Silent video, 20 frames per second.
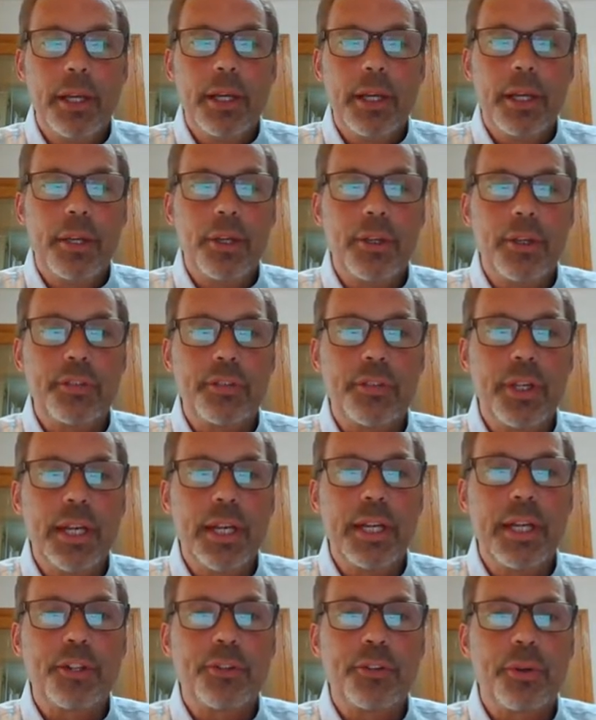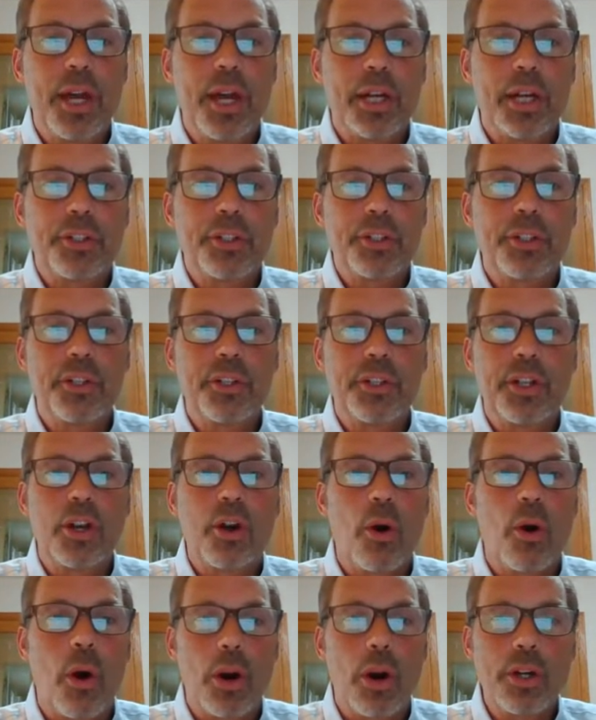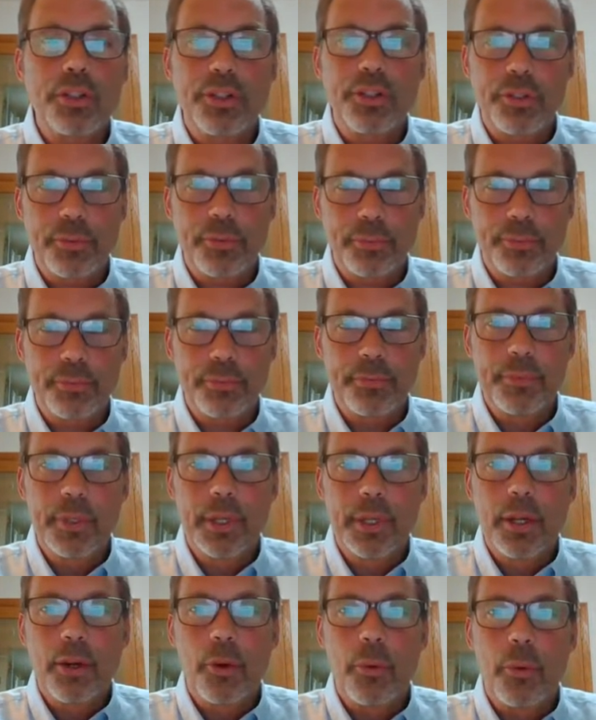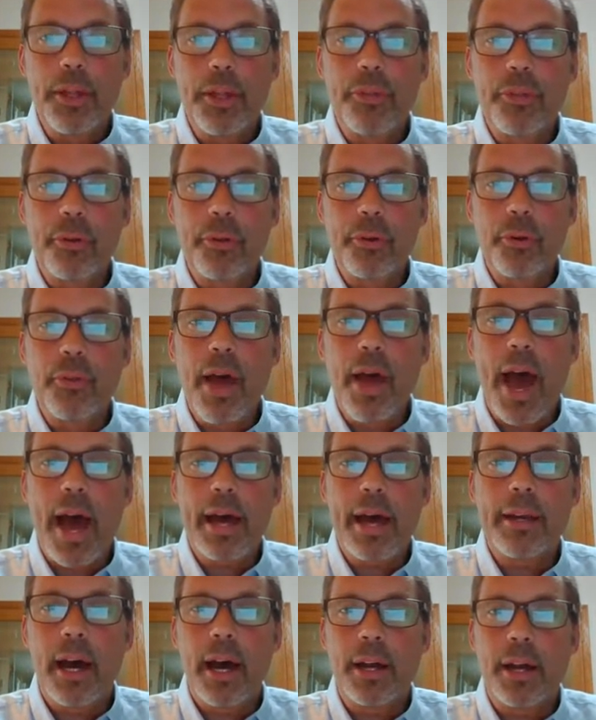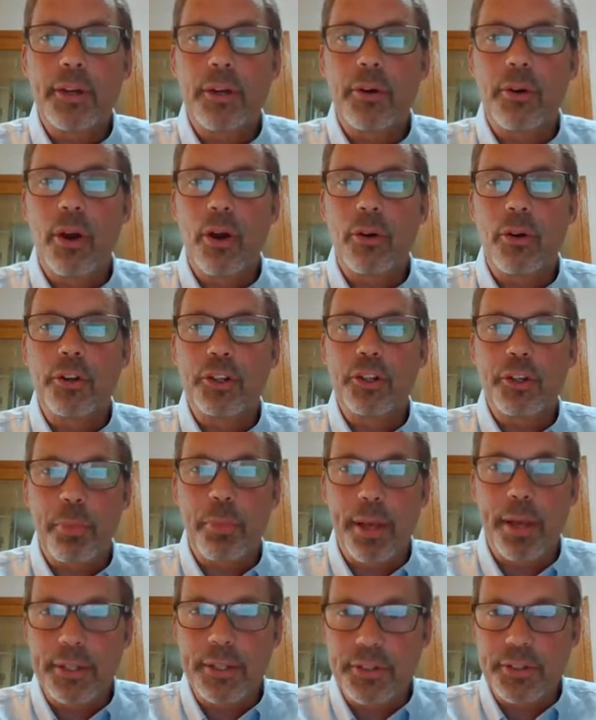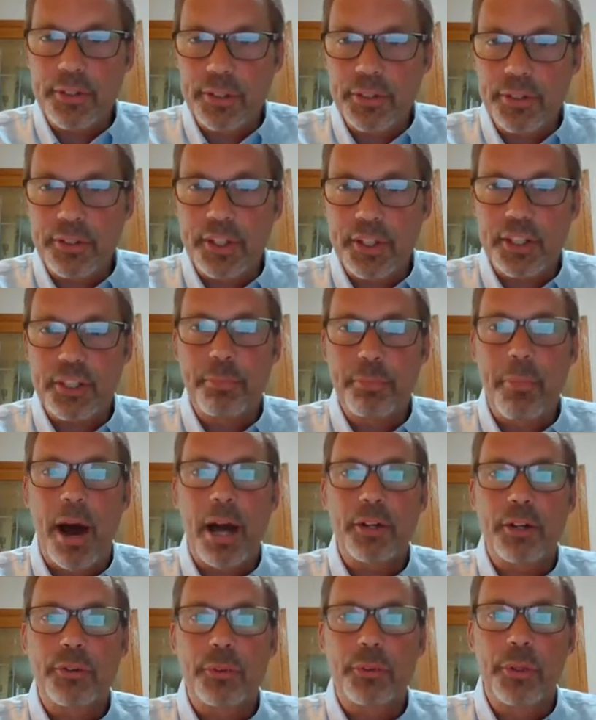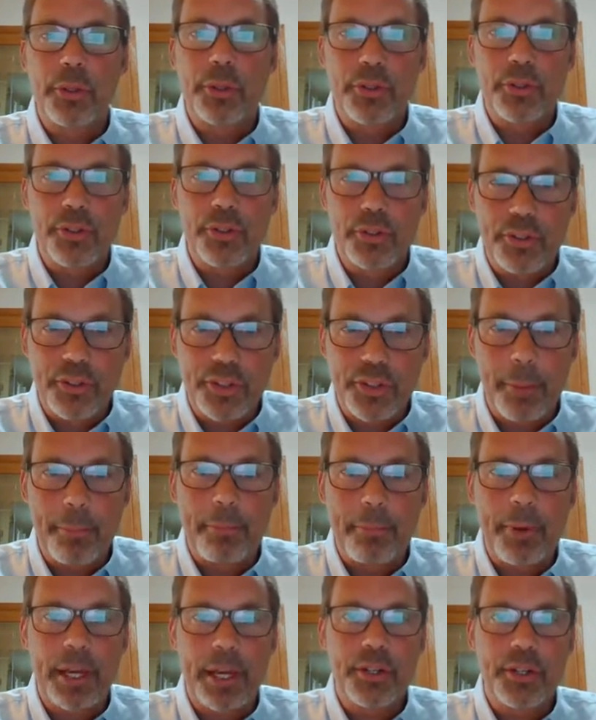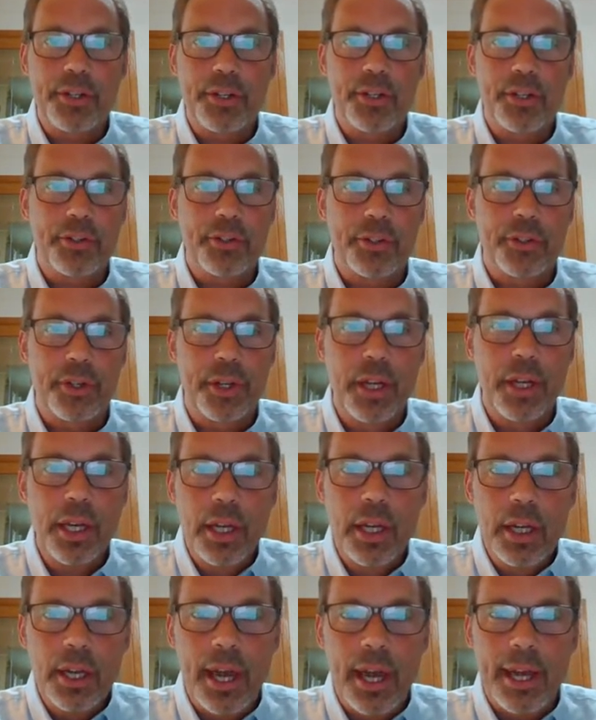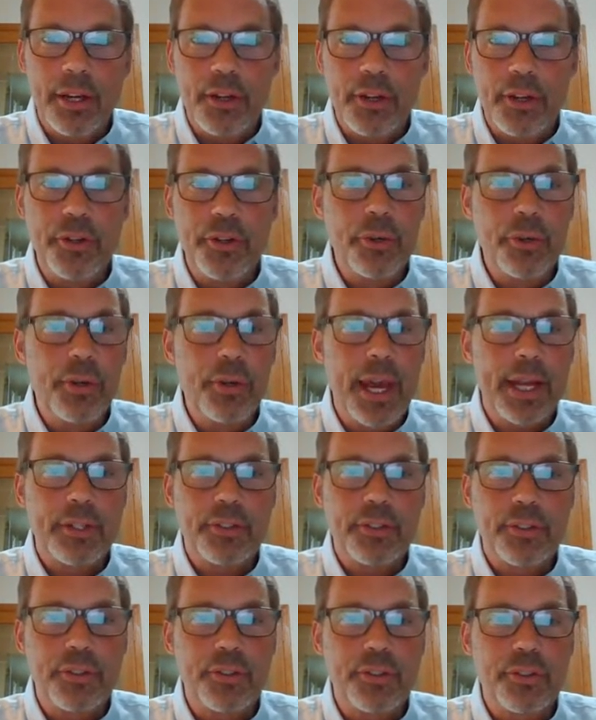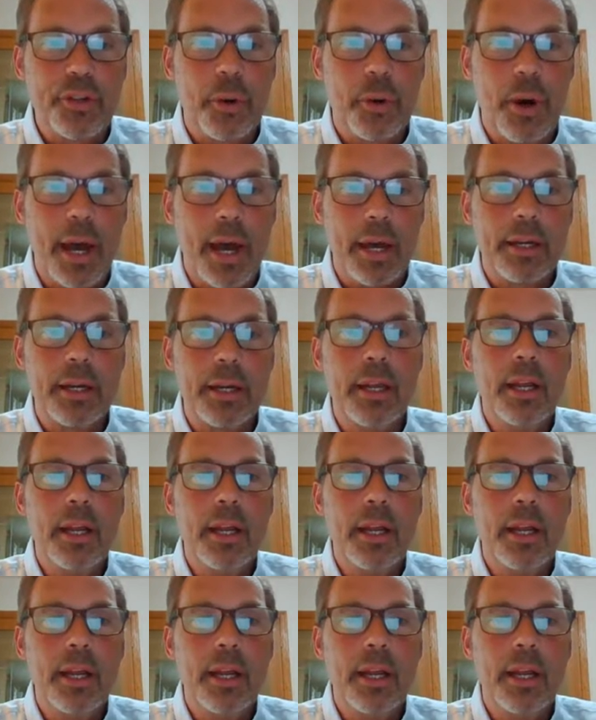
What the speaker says: You'll see an introduction to the course. Read through that on your own. Explains the 6 modules and subpages and due dates and so on.